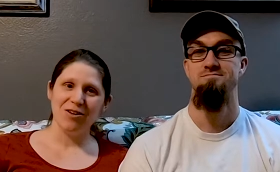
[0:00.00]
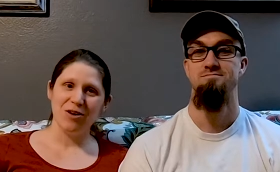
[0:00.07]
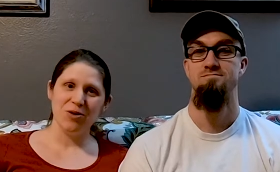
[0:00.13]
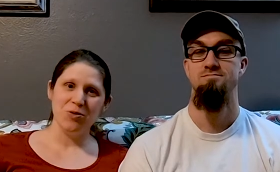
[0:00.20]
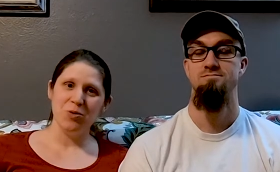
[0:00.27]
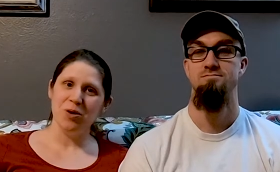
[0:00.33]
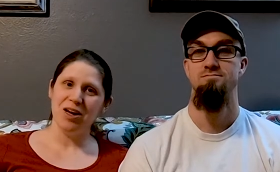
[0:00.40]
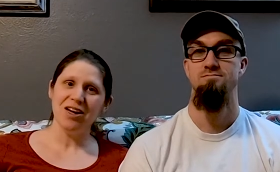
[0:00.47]

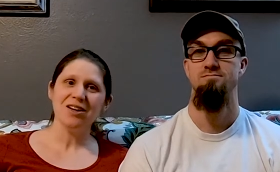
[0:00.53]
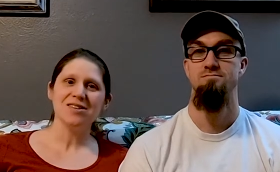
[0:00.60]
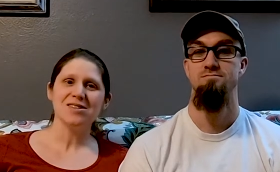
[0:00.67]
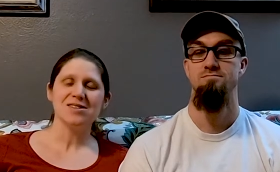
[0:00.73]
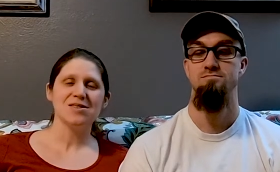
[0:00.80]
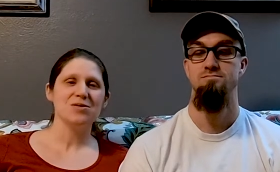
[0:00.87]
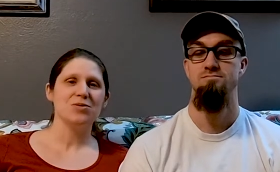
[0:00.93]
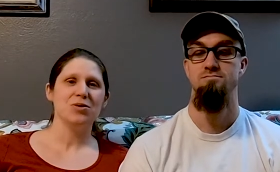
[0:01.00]
Speaker 1: on
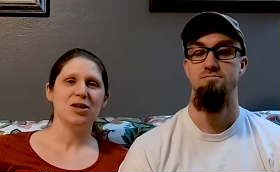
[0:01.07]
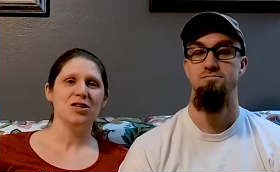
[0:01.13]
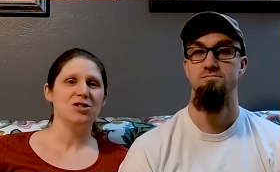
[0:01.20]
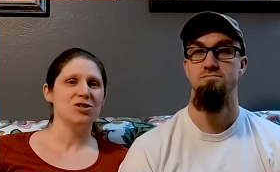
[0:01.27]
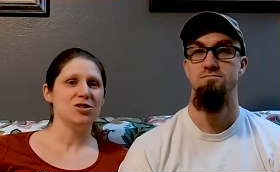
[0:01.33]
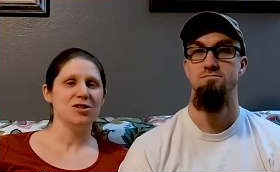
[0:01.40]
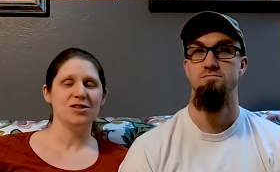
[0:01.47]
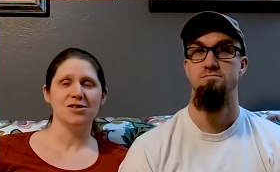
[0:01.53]
Wix,
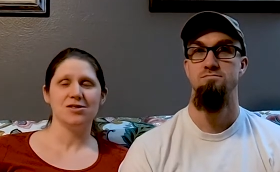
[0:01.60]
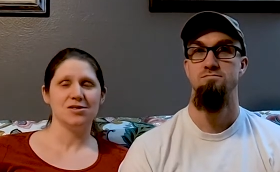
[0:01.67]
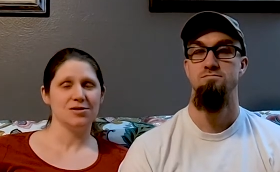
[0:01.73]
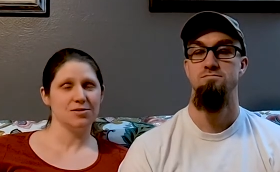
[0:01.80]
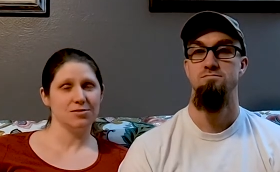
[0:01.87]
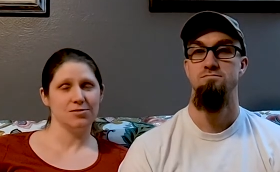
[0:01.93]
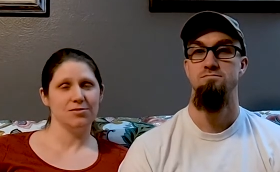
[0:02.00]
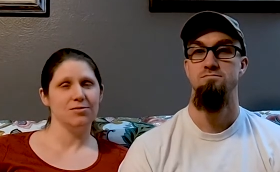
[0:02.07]
which is
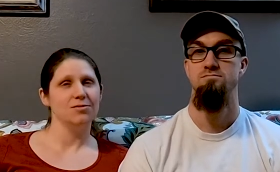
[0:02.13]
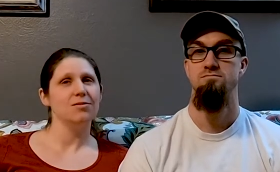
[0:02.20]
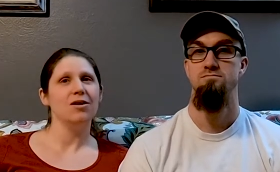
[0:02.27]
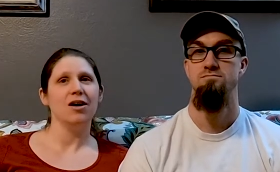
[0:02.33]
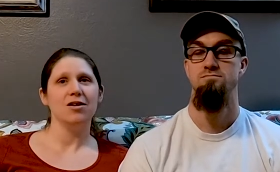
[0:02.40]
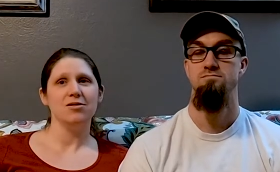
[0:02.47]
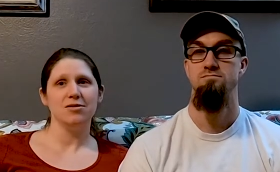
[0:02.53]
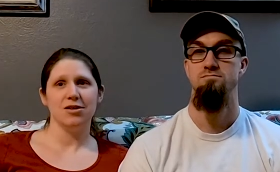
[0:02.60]

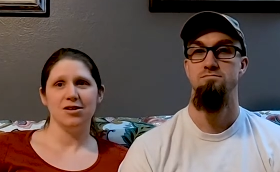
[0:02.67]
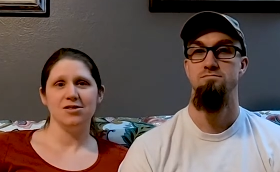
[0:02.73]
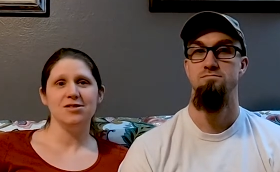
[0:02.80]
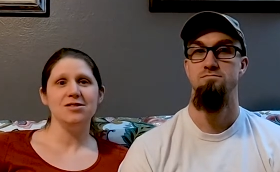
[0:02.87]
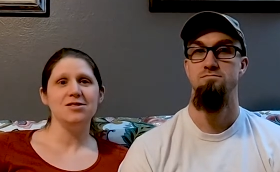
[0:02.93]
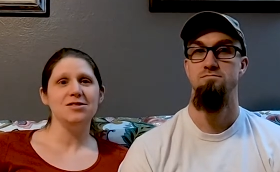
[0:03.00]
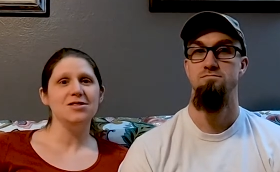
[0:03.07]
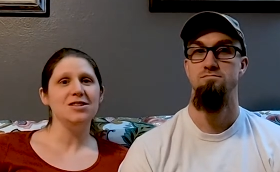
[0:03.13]
A, a
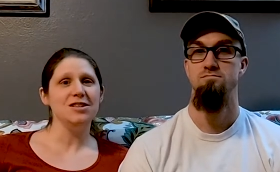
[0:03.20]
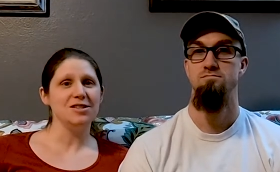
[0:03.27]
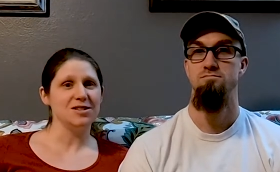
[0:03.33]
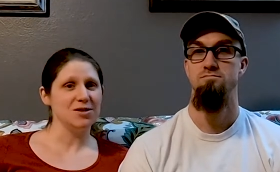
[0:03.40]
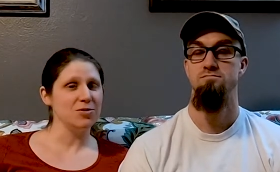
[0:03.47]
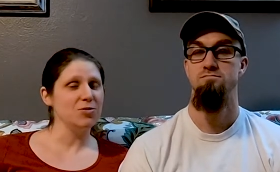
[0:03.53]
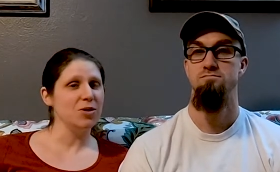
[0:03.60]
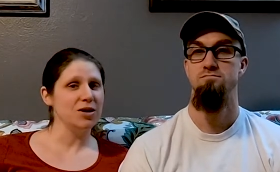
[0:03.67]

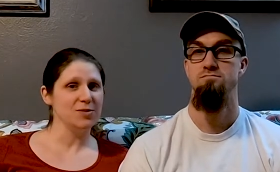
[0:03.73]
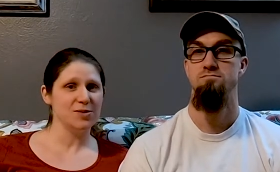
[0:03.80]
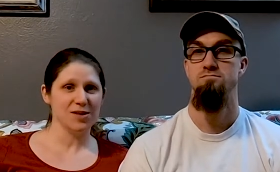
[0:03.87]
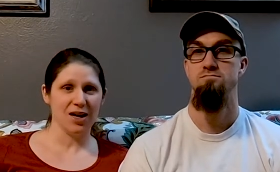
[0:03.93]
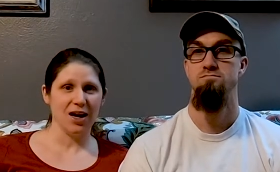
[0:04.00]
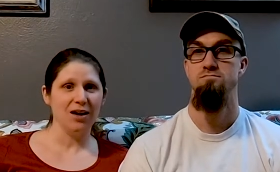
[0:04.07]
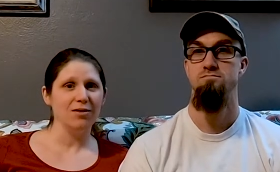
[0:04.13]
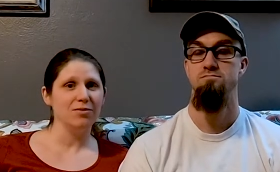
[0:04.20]
decent
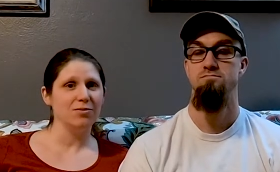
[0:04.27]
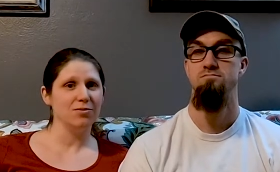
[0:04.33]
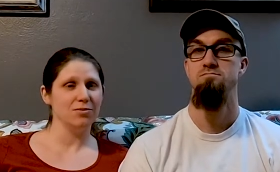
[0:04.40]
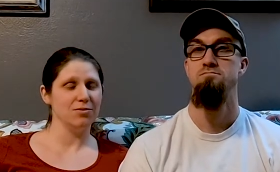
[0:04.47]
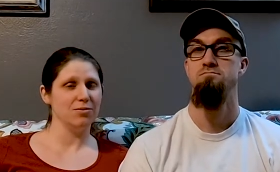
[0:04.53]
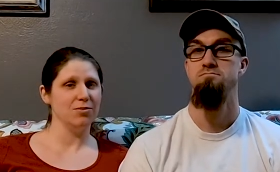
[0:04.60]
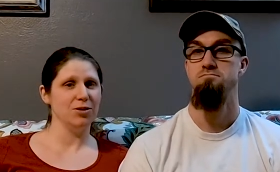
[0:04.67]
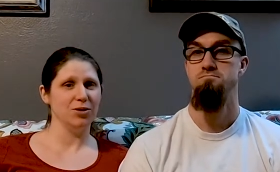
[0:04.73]
website
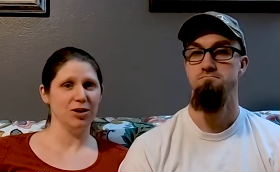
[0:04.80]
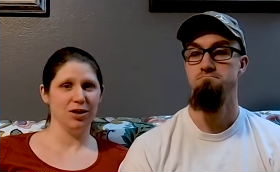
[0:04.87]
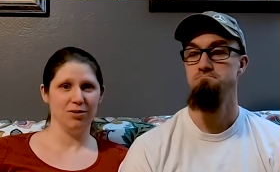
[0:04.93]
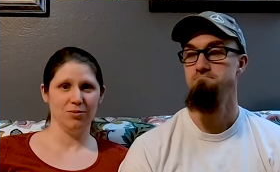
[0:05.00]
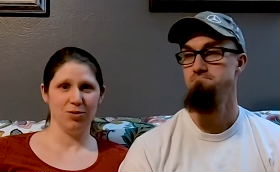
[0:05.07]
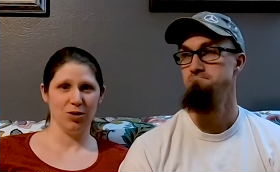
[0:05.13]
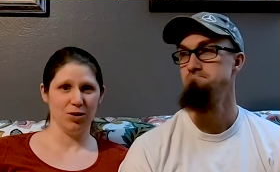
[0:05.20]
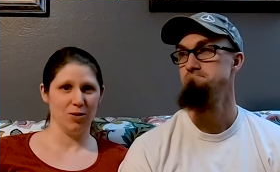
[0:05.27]

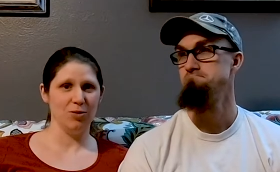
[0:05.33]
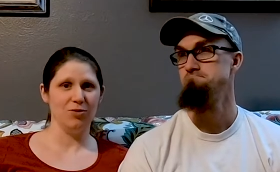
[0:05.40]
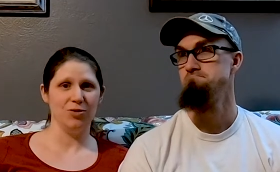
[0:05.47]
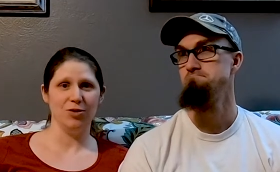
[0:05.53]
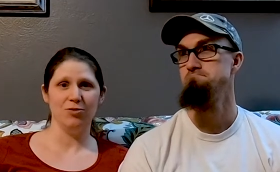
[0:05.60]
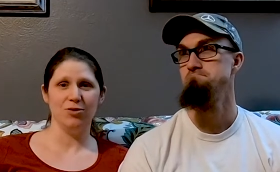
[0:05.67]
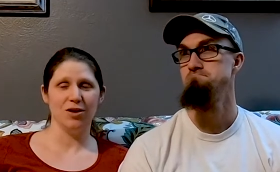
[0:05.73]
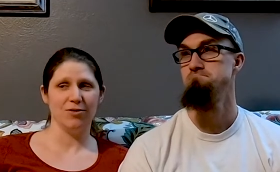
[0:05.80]
building program if
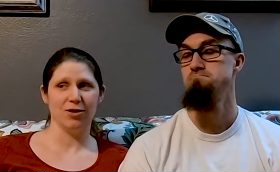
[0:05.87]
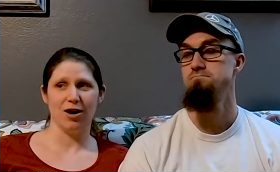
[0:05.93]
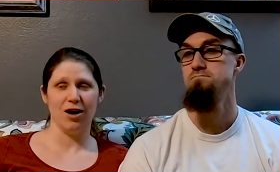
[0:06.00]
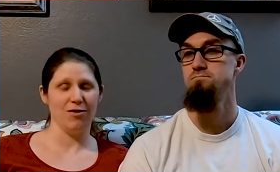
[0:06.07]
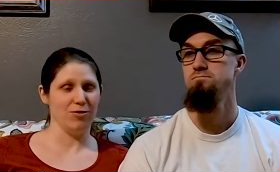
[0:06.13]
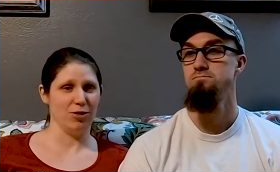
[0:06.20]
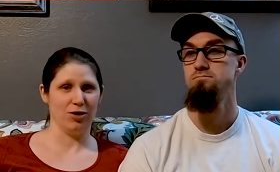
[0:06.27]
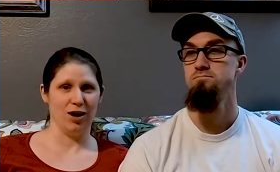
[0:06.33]
you've never
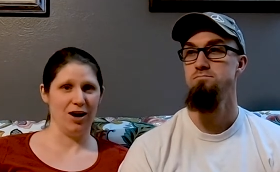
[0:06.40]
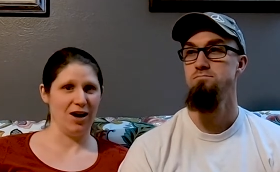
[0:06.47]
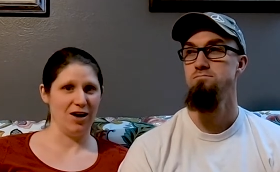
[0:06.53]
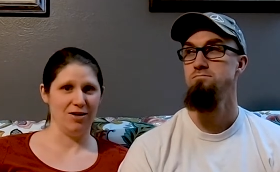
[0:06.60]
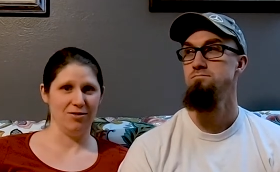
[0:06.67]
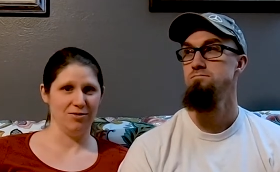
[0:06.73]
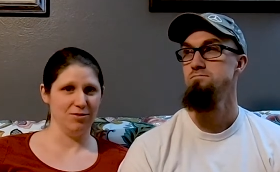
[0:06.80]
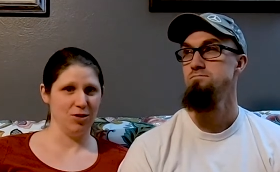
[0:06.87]
ever
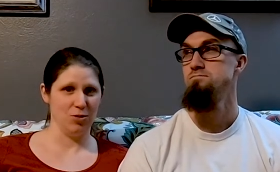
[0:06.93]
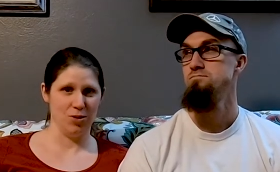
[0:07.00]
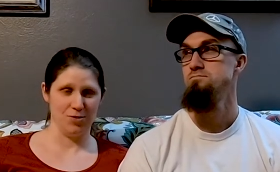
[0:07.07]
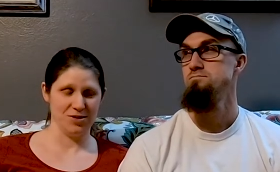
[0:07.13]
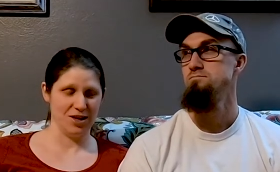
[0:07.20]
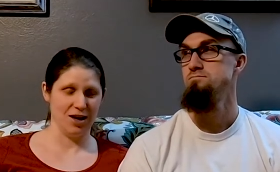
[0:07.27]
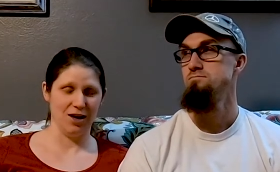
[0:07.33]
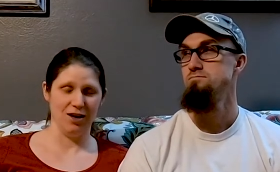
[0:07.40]
had a
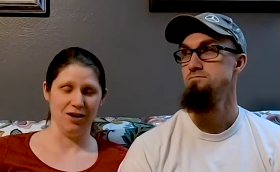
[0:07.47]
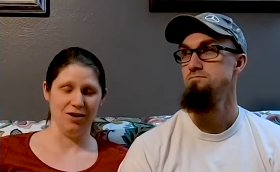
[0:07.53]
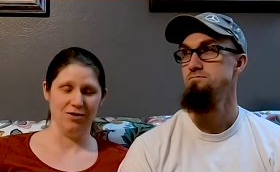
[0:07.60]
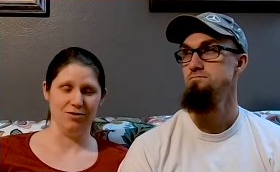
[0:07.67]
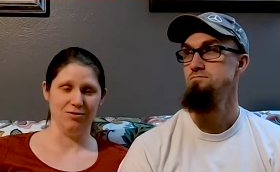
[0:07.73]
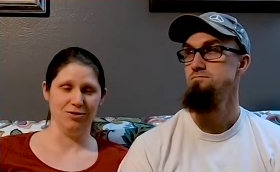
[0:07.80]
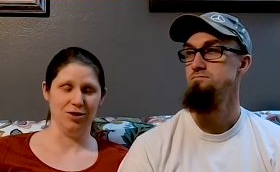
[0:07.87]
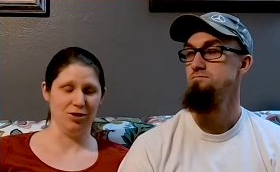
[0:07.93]
website
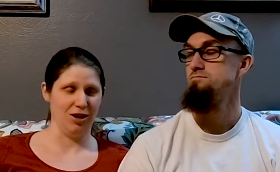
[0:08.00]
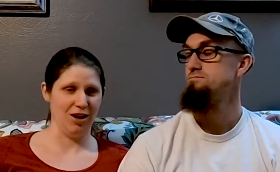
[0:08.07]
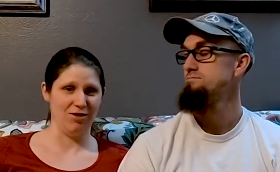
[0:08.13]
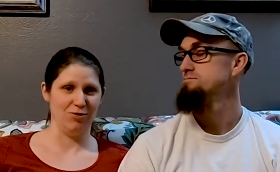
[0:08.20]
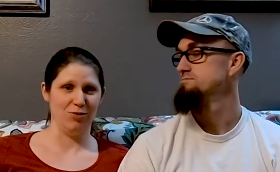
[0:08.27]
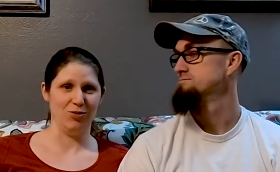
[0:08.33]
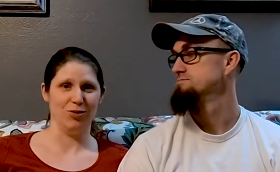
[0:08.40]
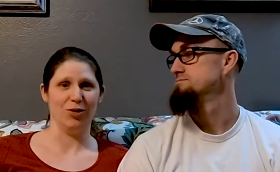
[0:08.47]
in your
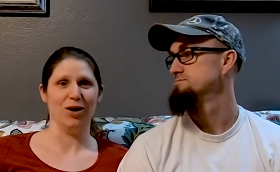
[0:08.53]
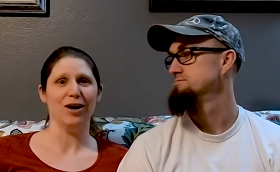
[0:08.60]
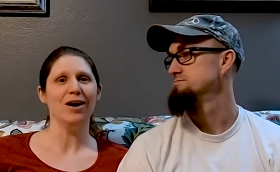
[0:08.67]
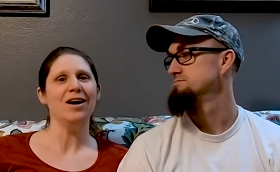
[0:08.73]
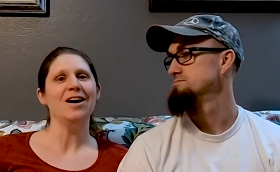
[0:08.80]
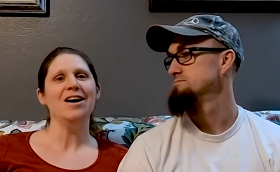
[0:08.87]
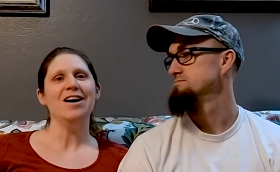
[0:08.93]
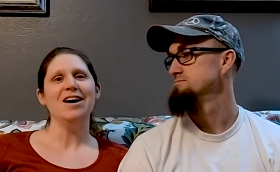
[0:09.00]
life before,
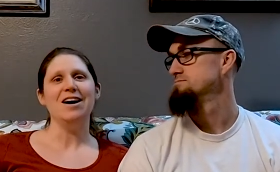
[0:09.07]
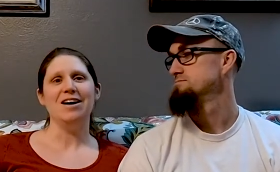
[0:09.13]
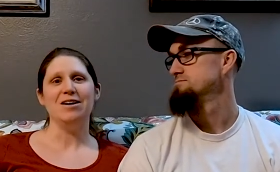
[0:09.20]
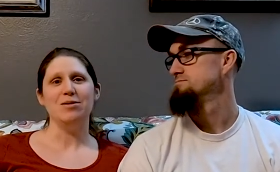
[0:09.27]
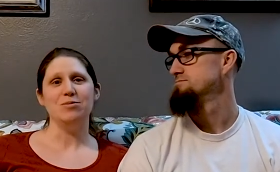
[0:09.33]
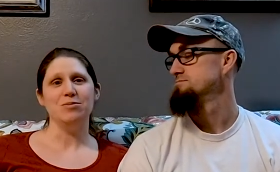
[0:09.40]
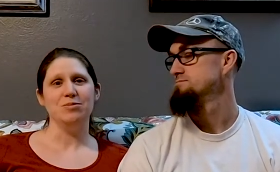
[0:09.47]
um,